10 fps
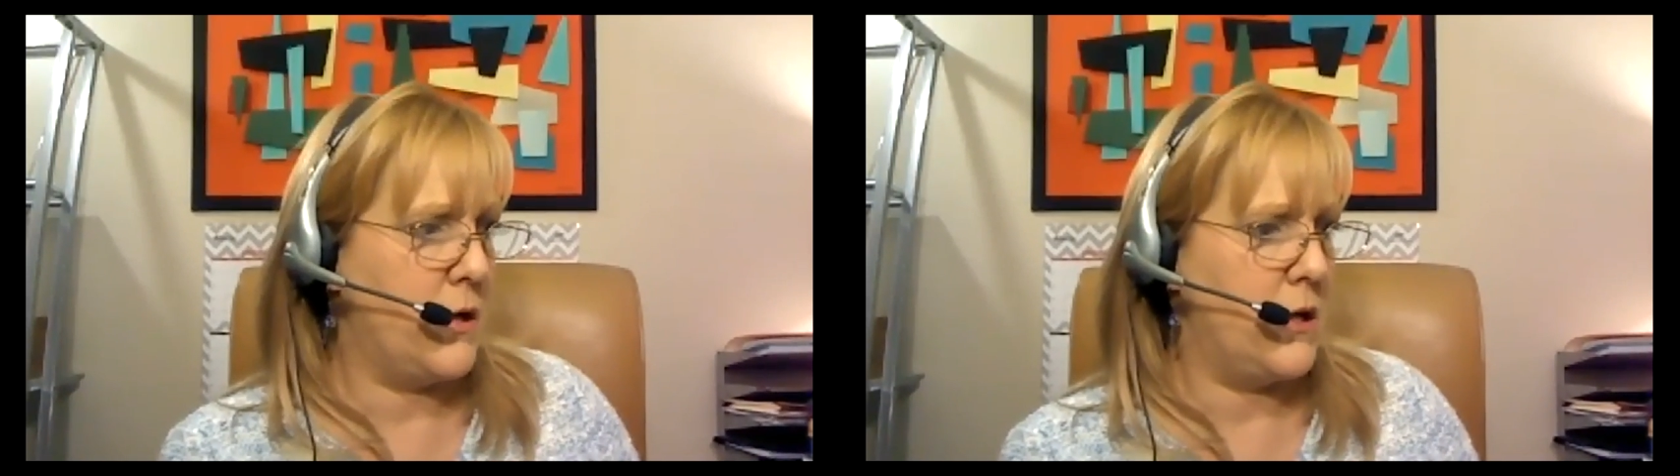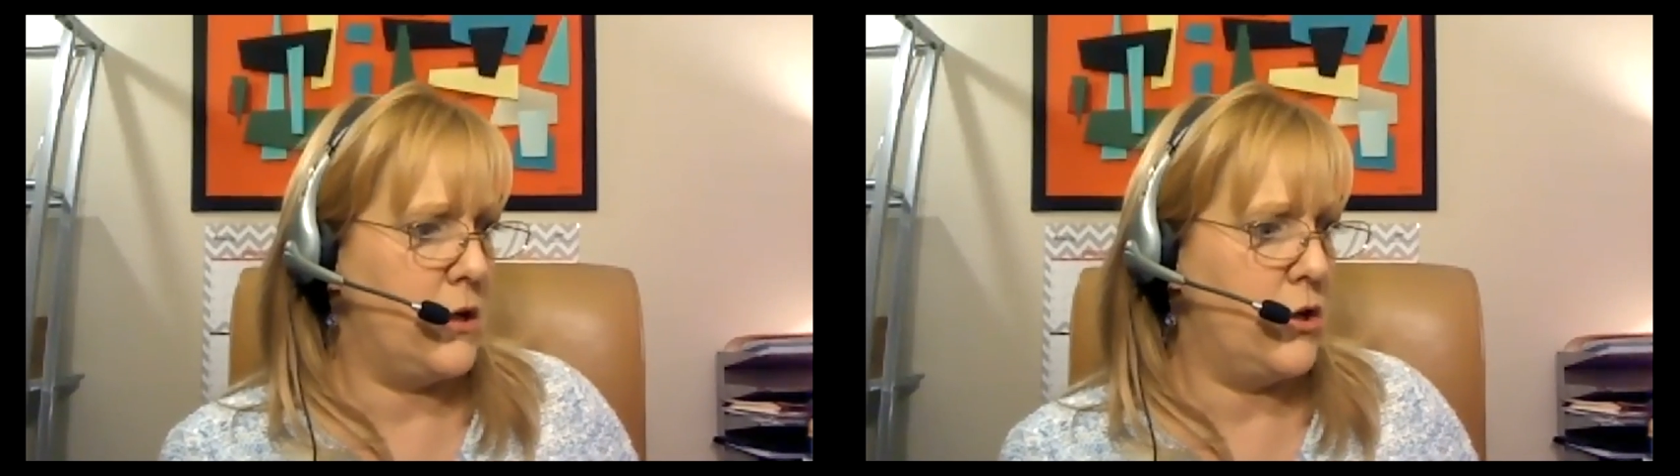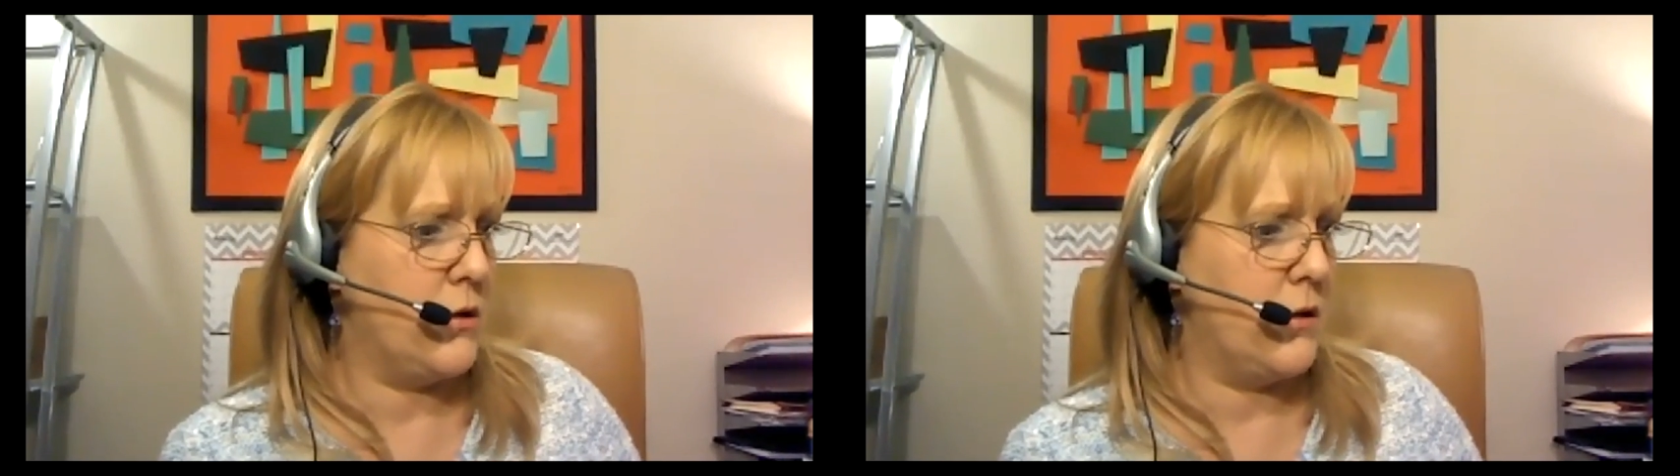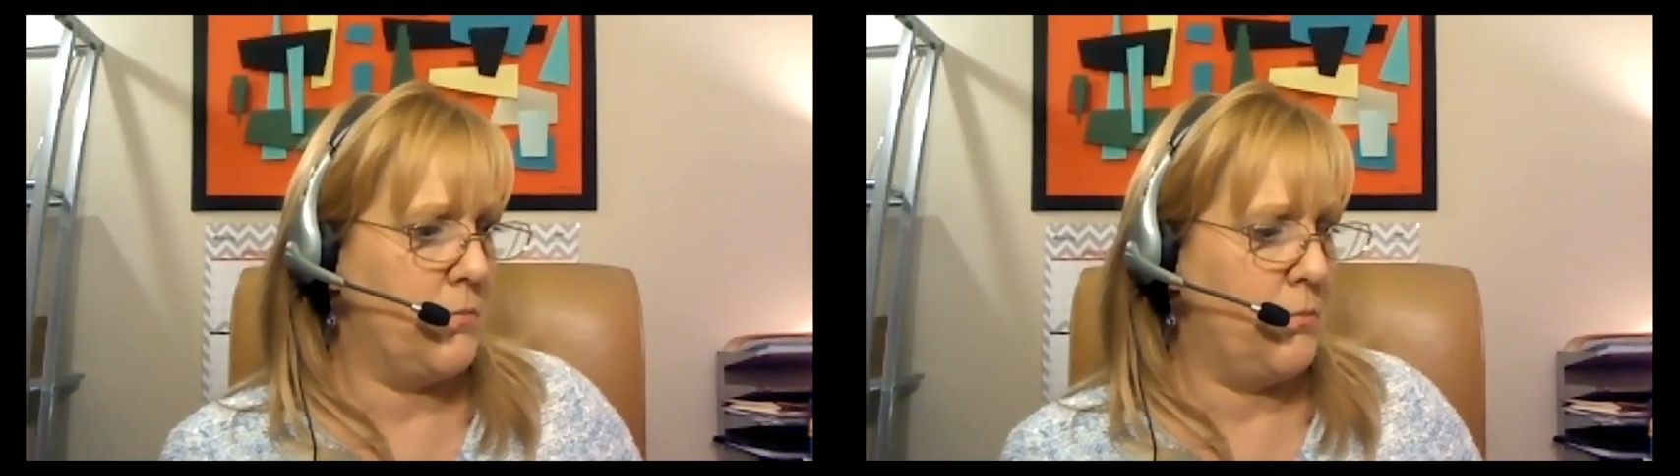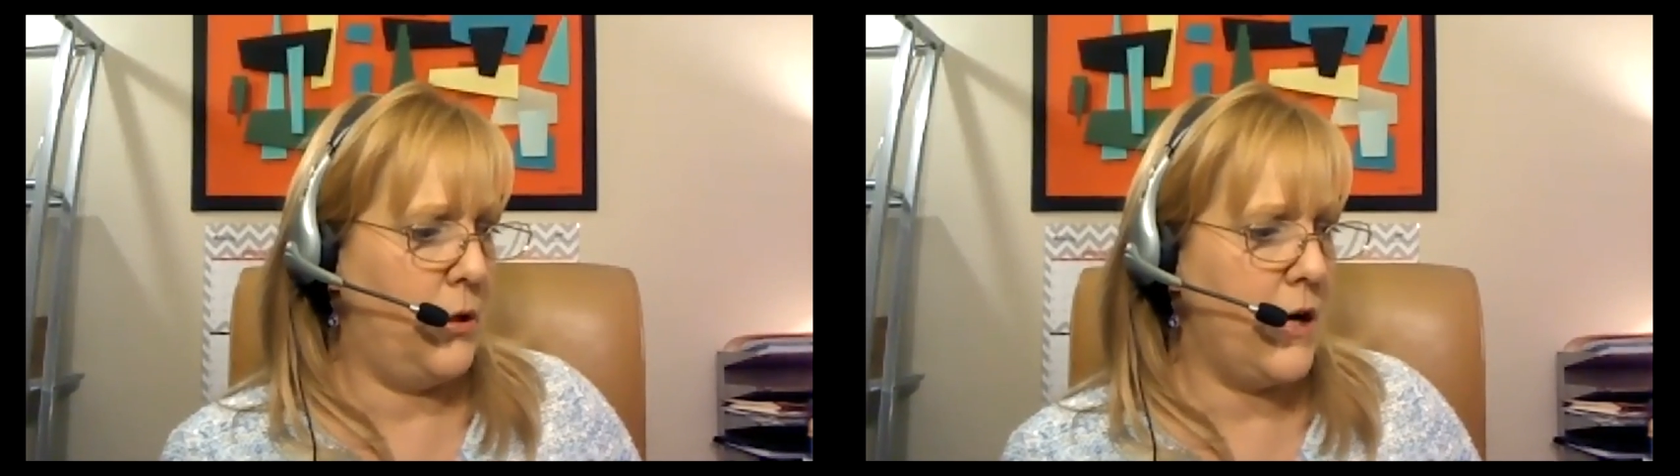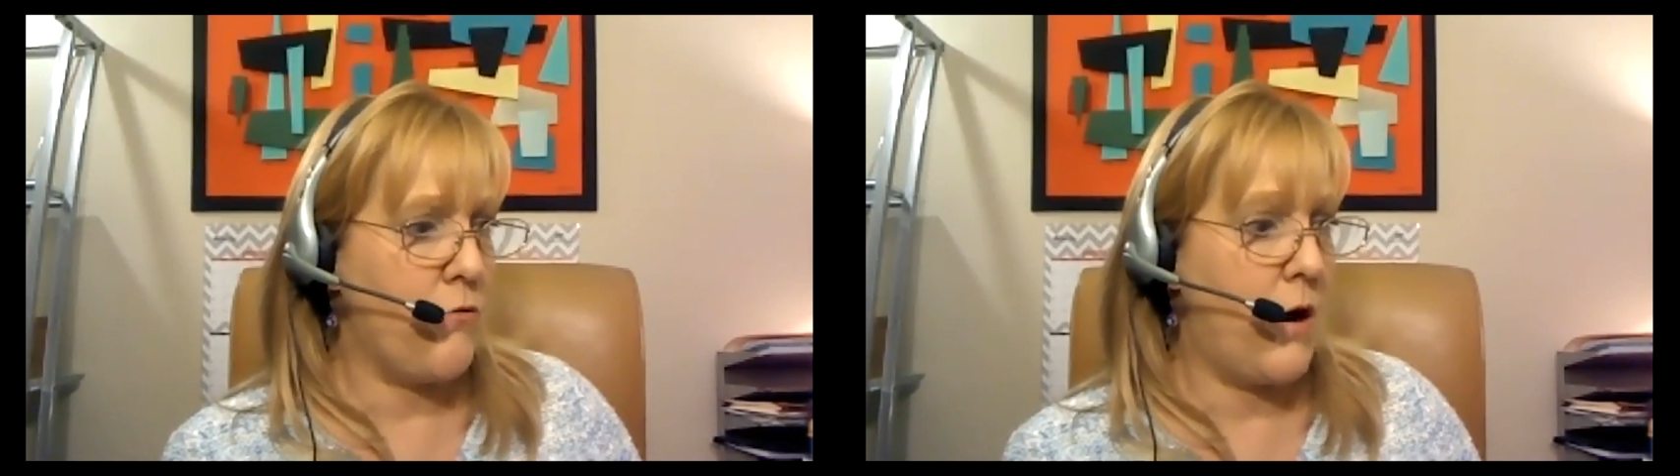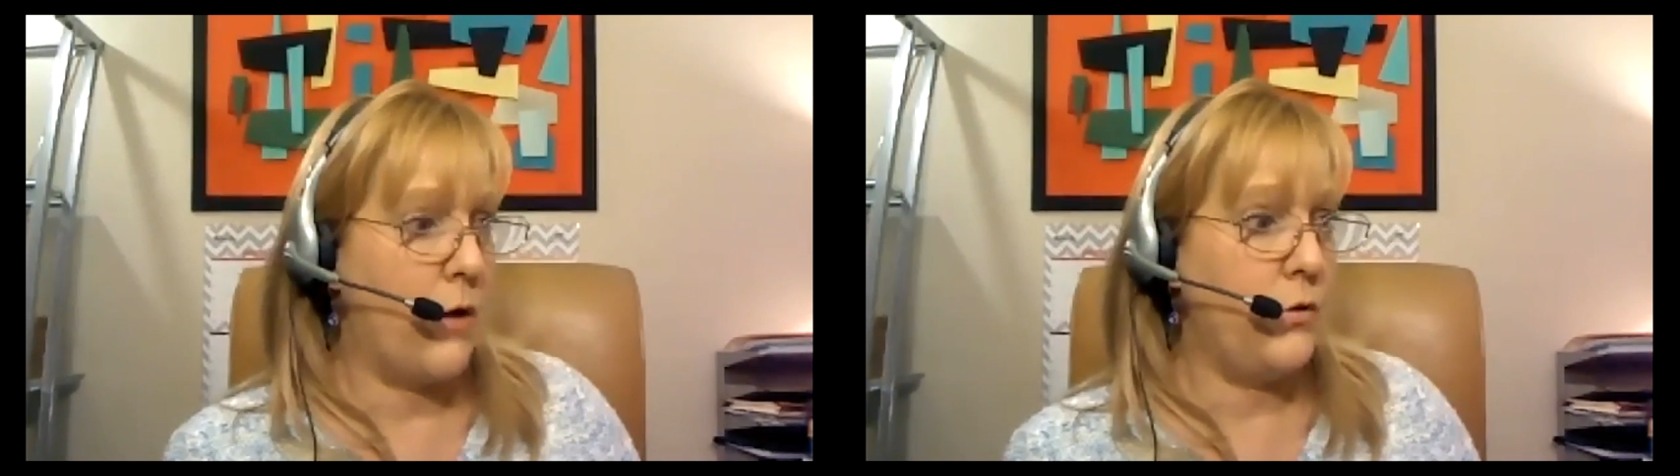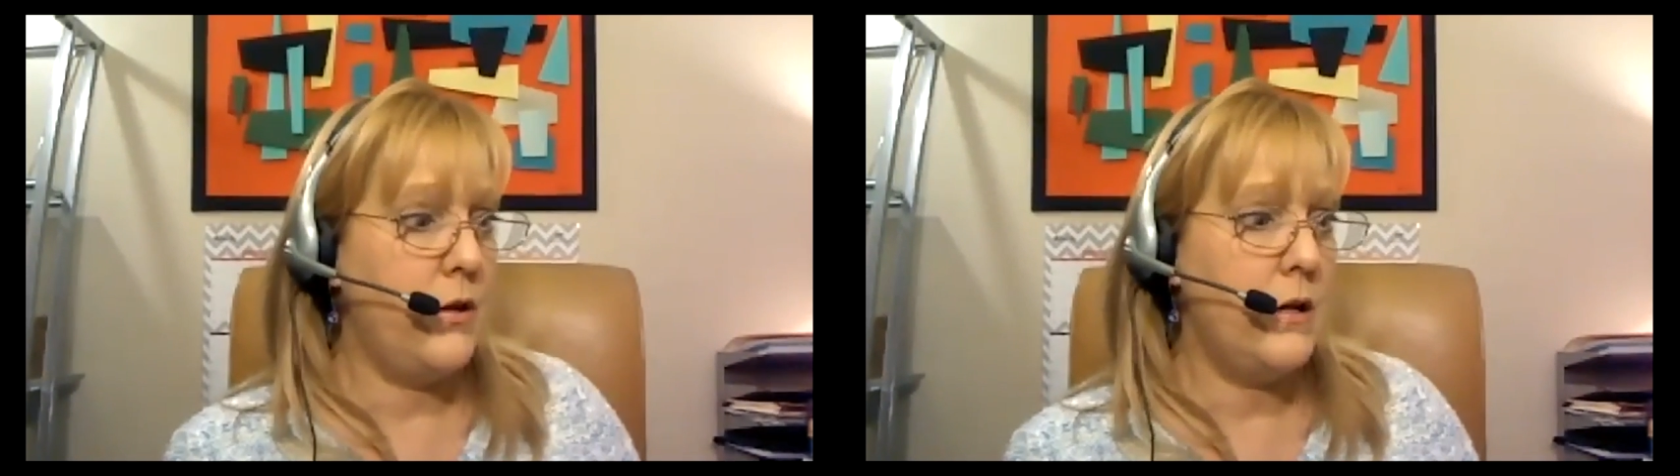but you can play
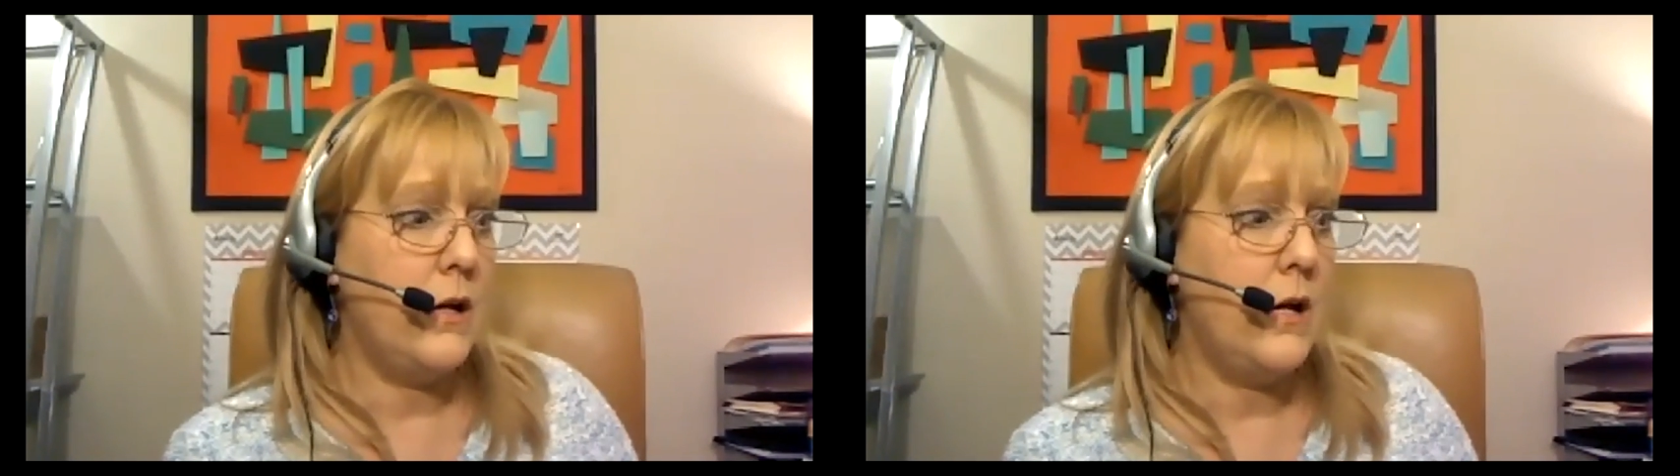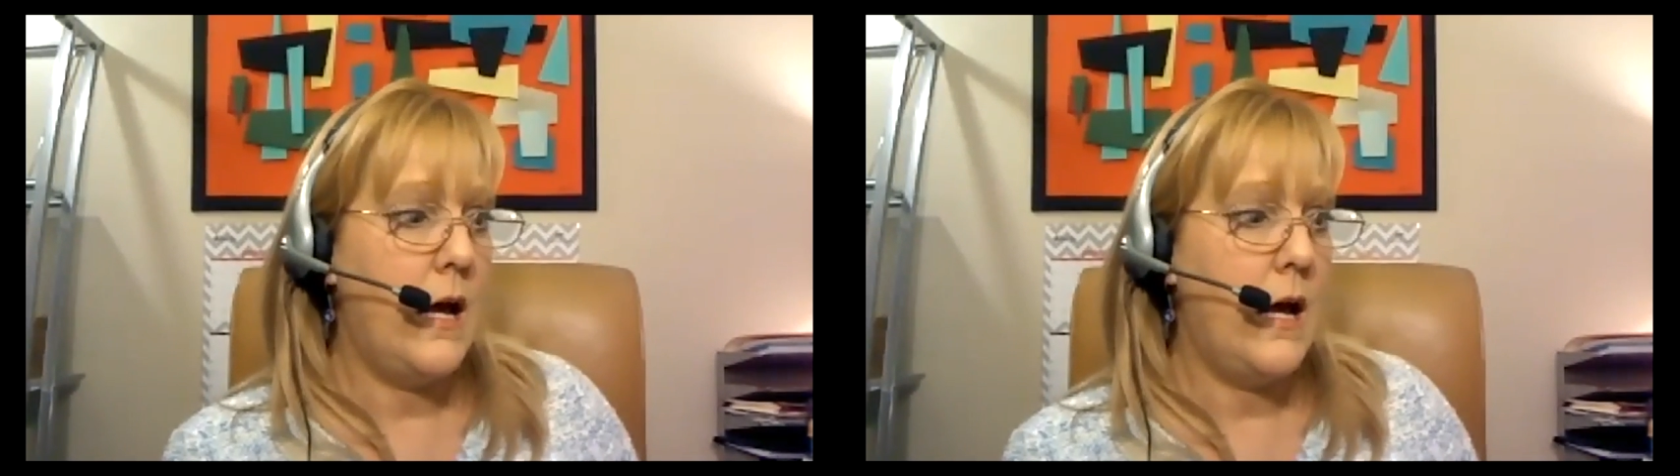around with it